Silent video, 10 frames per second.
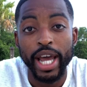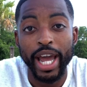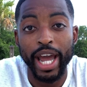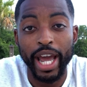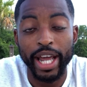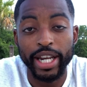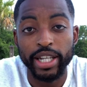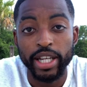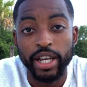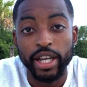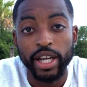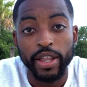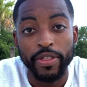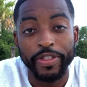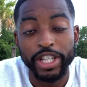And
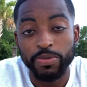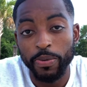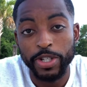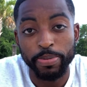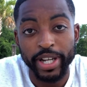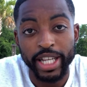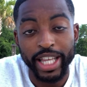this one was played at